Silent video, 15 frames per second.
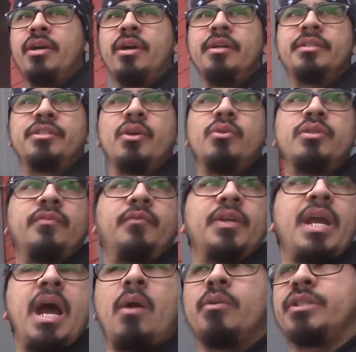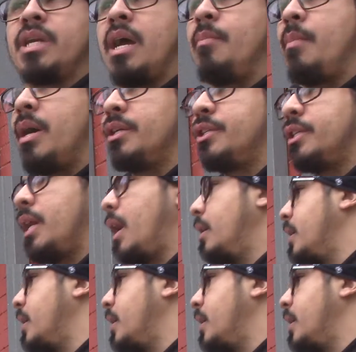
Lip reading: good soldier for Yahweh Shah HaMashiach,